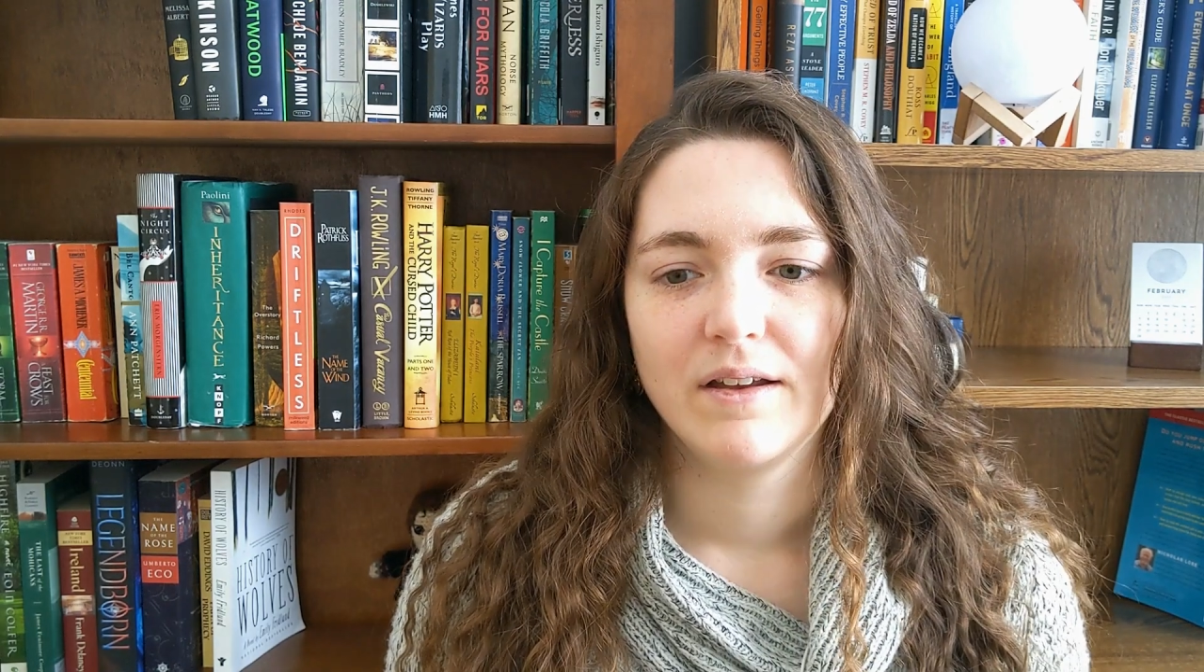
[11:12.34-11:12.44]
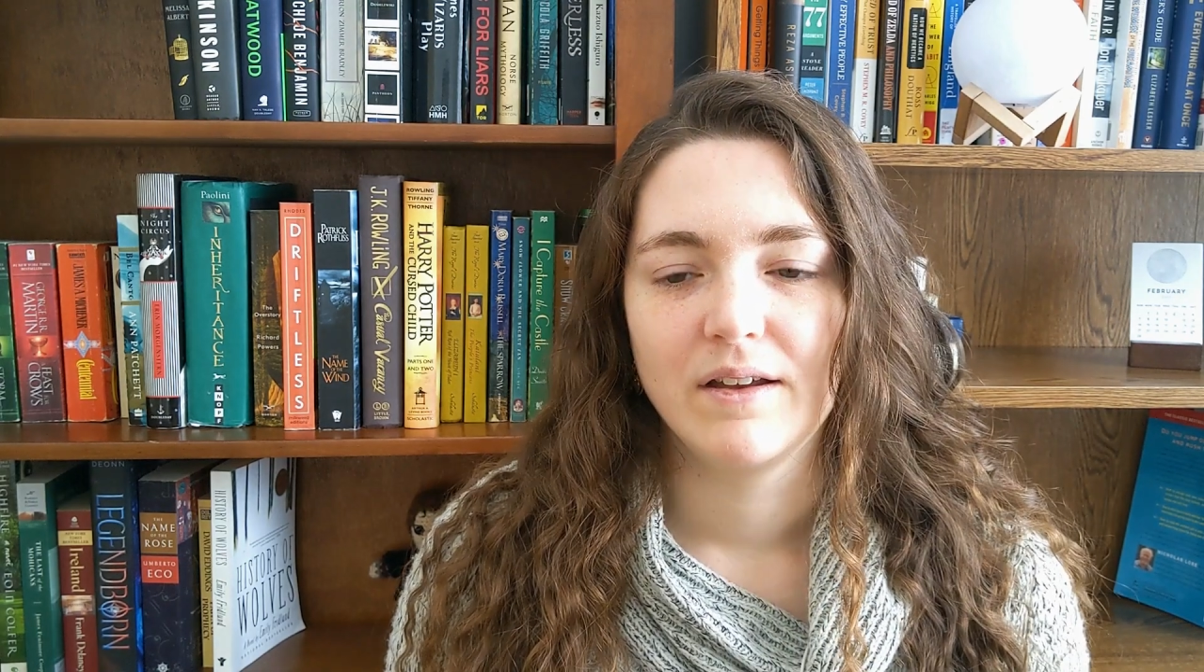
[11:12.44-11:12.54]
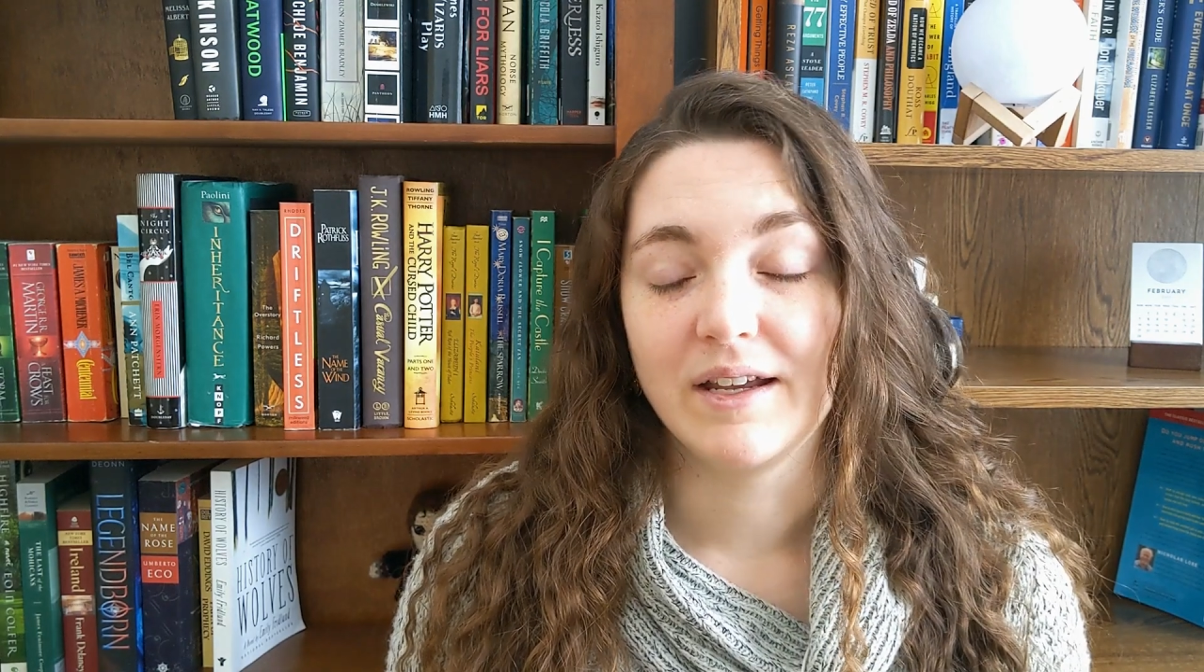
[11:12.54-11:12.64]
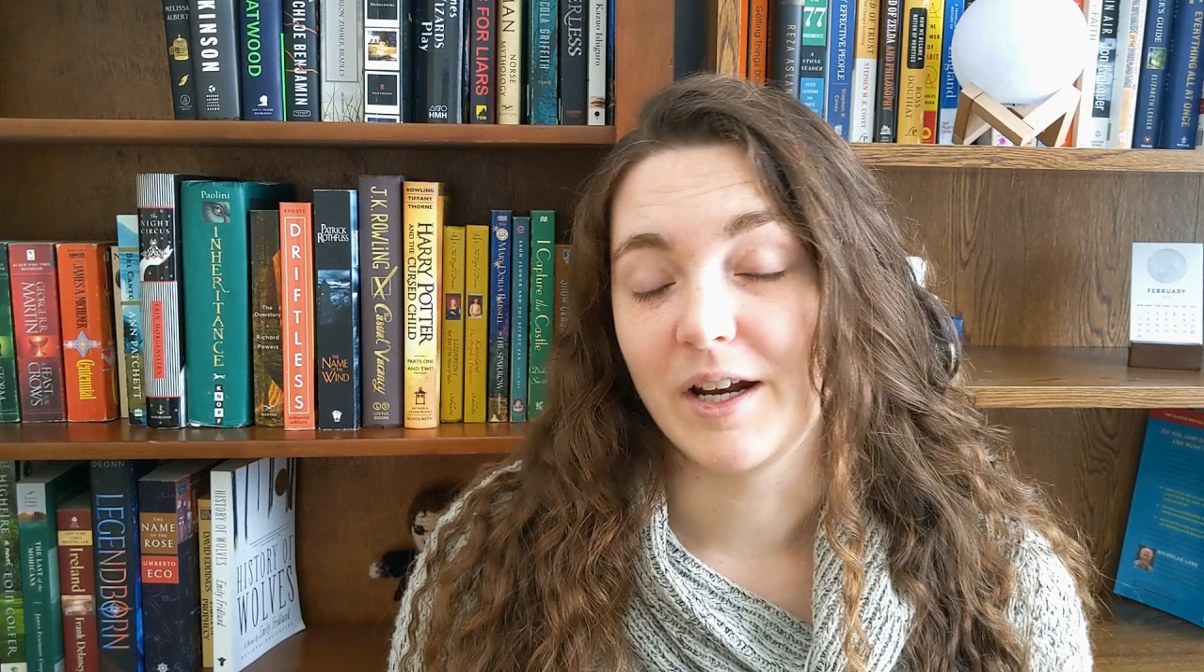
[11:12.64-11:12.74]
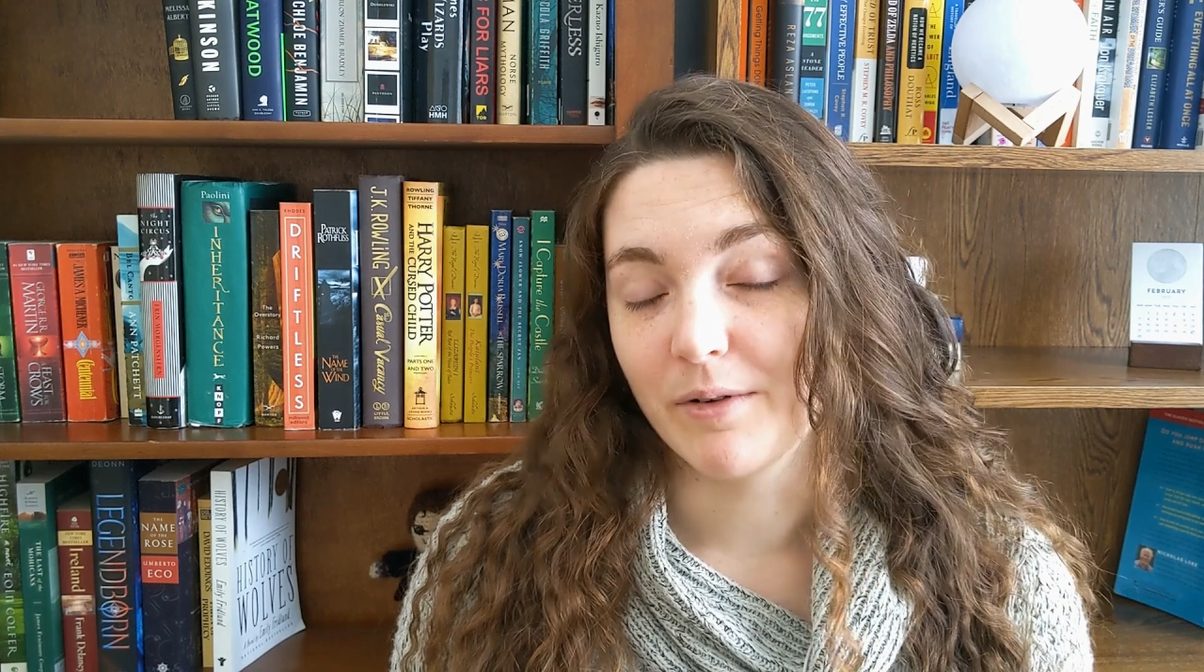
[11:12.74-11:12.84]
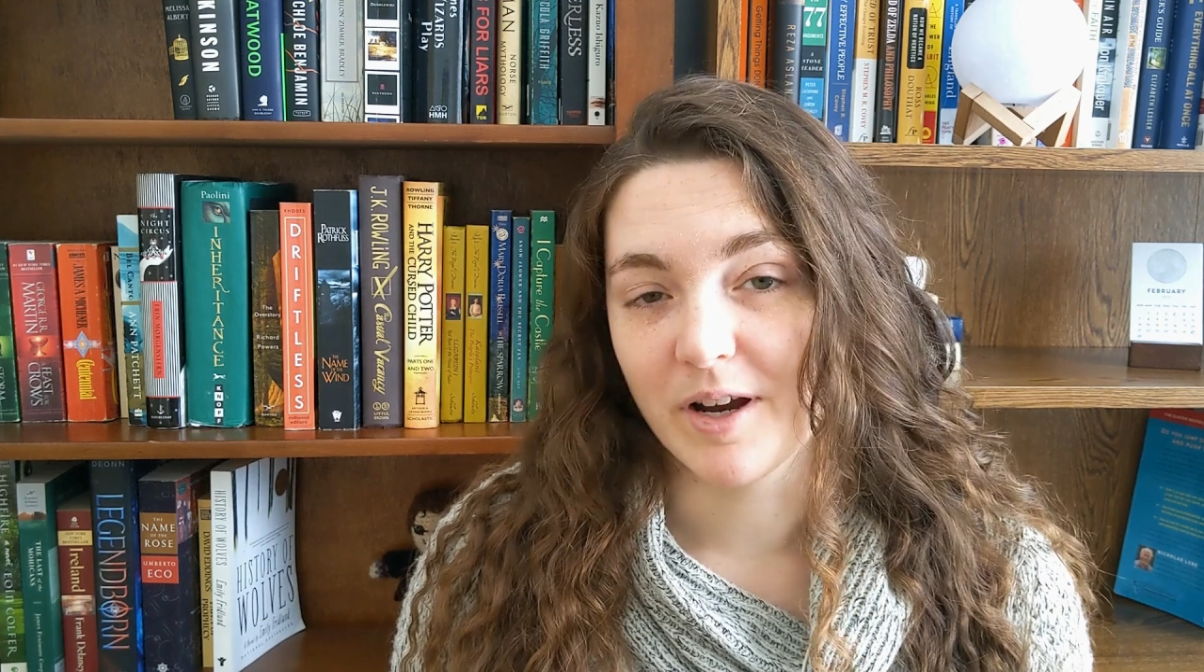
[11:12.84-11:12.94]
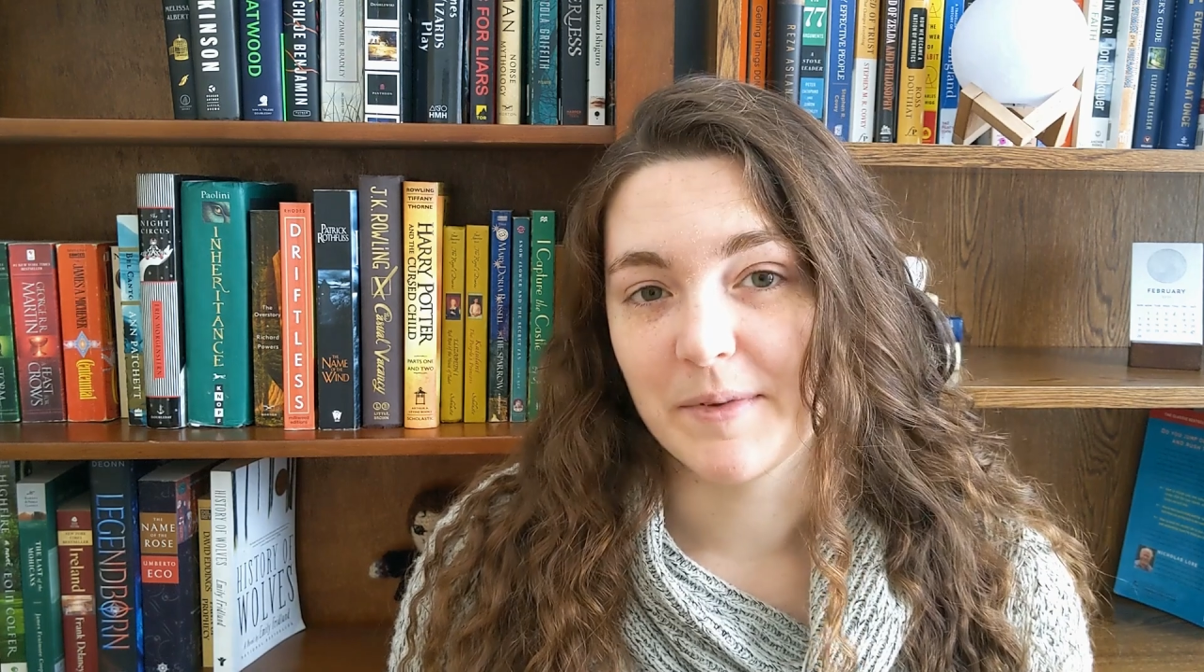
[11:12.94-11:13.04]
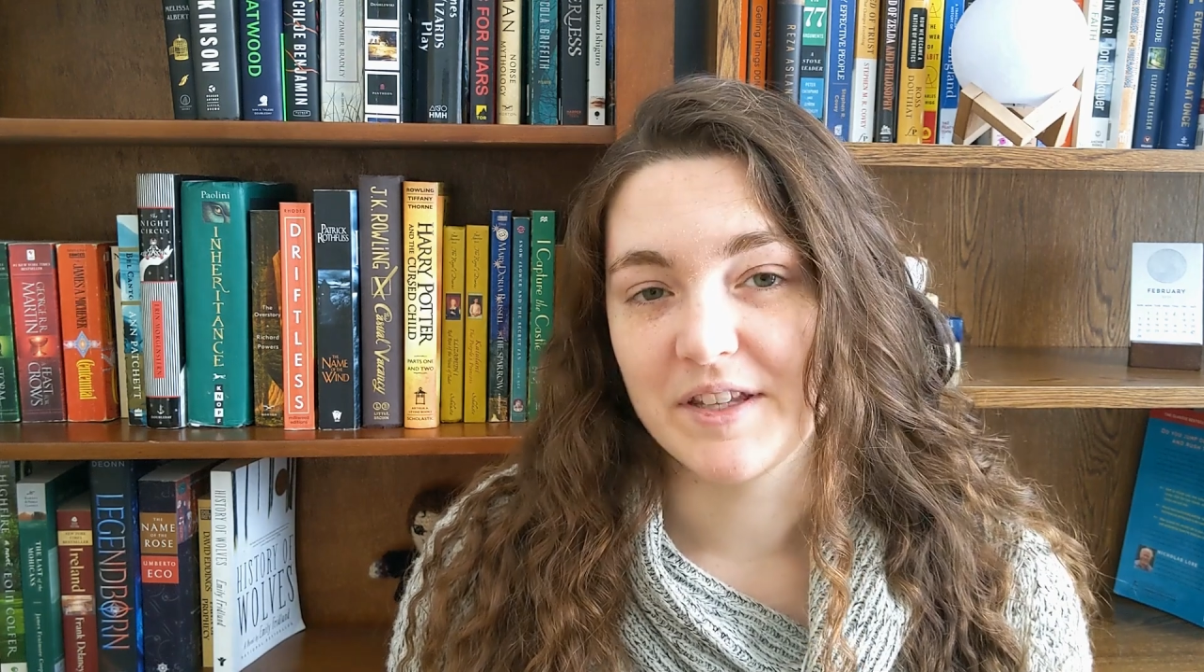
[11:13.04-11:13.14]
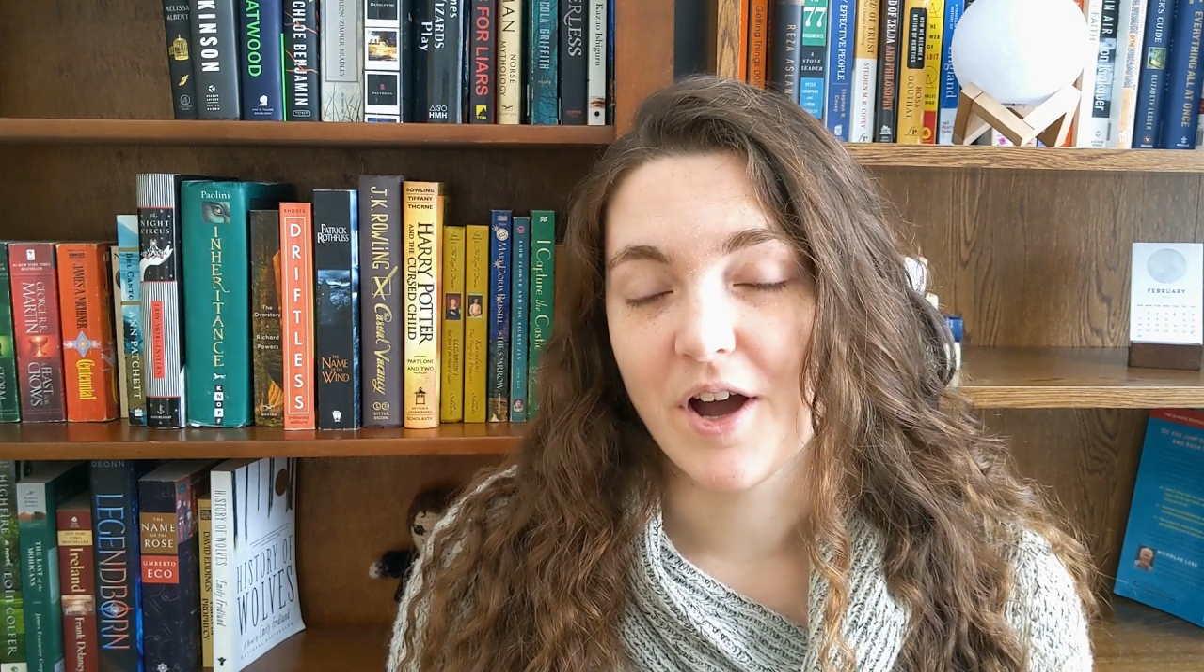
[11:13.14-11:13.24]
Again, I recommend